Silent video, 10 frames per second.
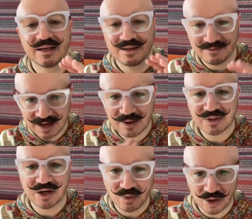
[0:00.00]
Flour's going
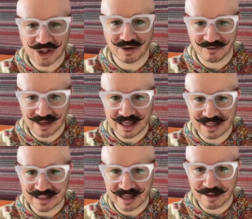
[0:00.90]
to wash off really
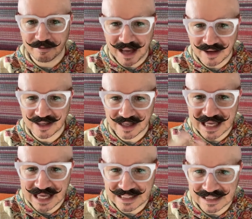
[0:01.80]
easily. Powder,
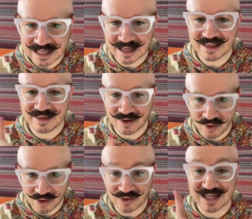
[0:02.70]
easier than
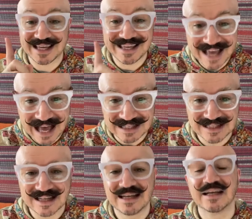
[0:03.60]
oils. Yes.
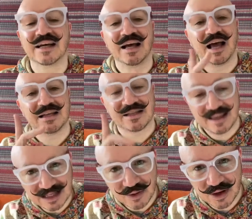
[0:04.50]
So
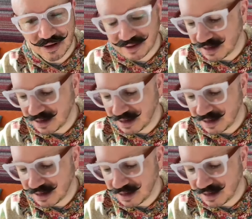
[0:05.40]
that's what you've got to think